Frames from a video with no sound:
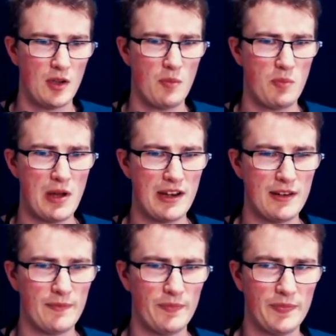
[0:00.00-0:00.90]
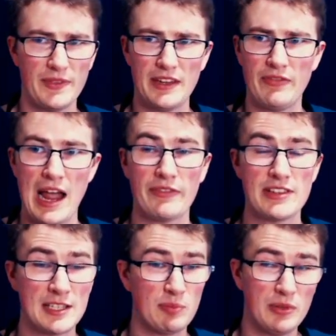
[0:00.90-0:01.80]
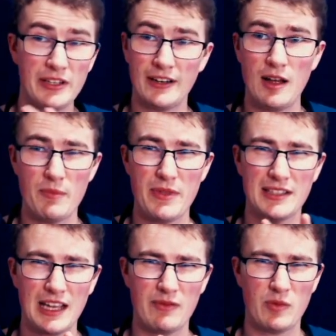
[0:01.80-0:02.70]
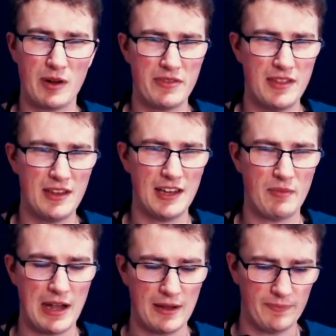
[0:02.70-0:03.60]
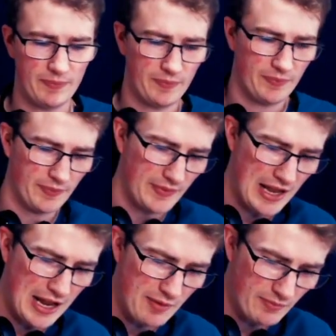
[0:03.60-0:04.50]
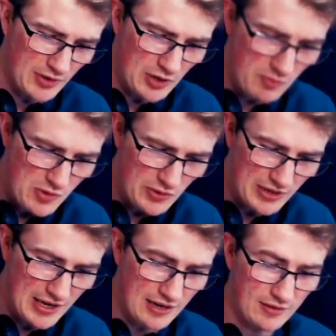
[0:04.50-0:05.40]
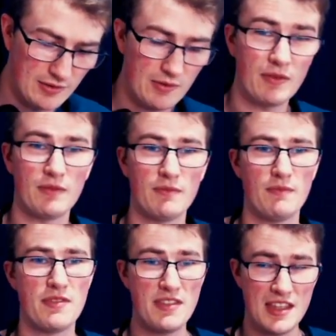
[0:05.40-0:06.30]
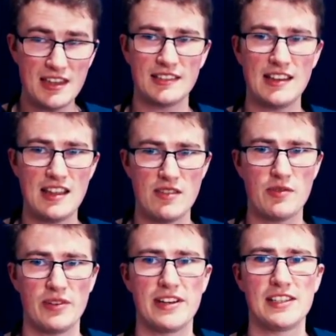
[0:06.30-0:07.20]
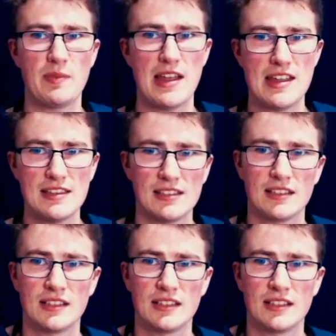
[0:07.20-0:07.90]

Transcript: But if I have to split it up, that's kind of what I'm thinking about. How to communicate this in 3D space.